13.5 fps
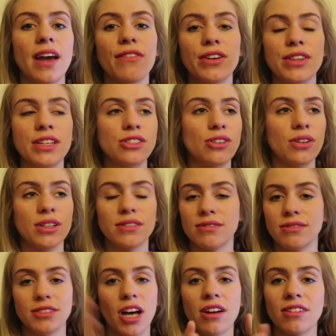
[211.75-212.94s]
everything started
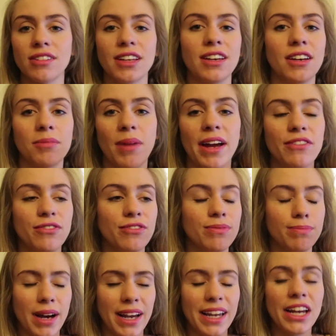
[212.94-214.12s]
tunneling,
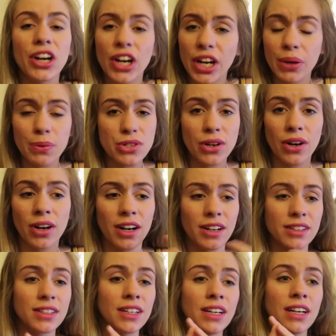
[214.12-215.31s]
my hearing was
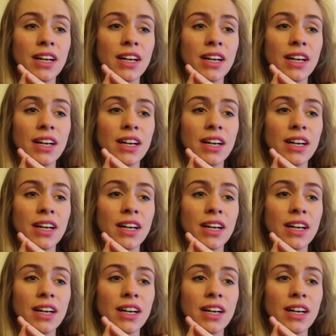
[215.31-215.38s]
gone,